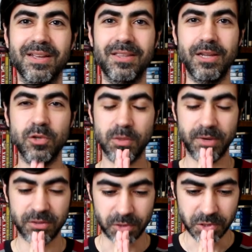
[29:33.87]
Thank you so
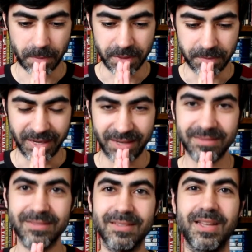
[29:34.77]
much for stopping by.
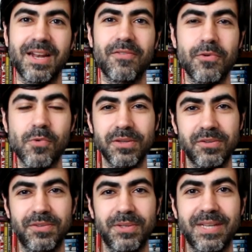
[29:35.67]
And have a
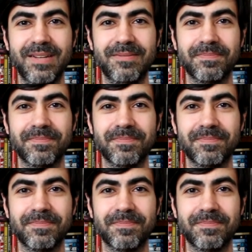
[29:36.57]
wonderful day.